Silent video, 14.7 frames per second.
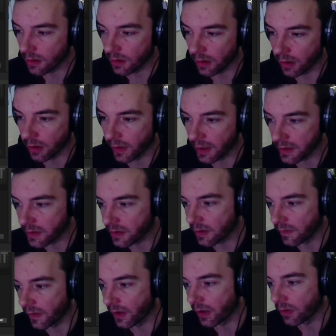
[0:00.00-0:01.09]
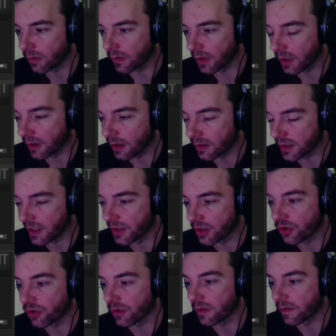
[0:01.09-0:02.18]
that's a value of that's an
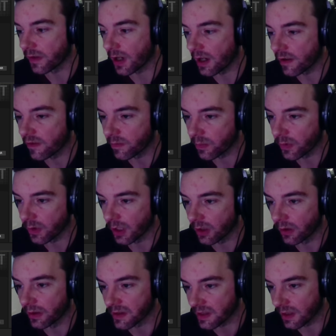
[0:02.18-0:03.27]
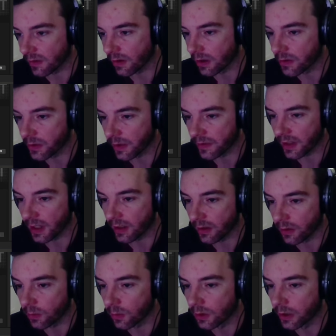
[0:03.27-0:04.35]
integer of 5, but including 0, so we have to add on
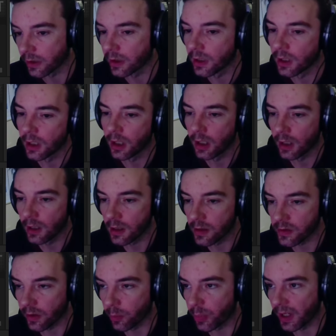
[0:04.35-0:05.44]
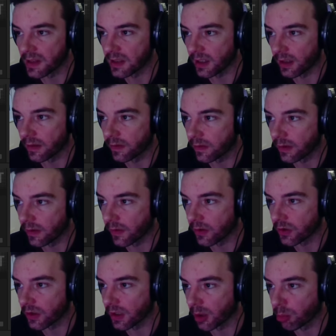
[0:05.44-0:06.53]
a 1. So basically, if I
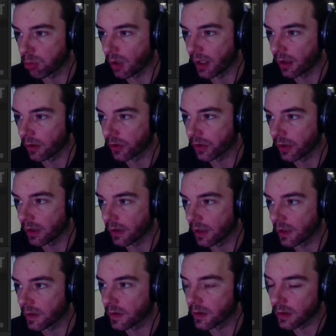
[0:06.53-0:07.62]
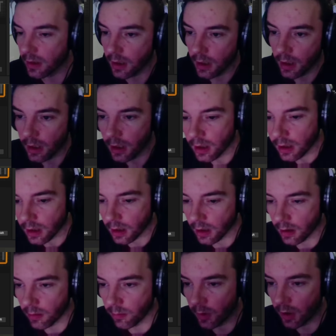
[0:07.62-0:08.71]
just click play and I'll show you this,
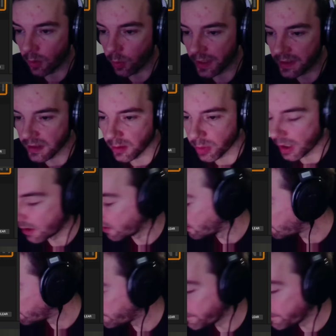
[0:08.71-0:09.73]
our weighting power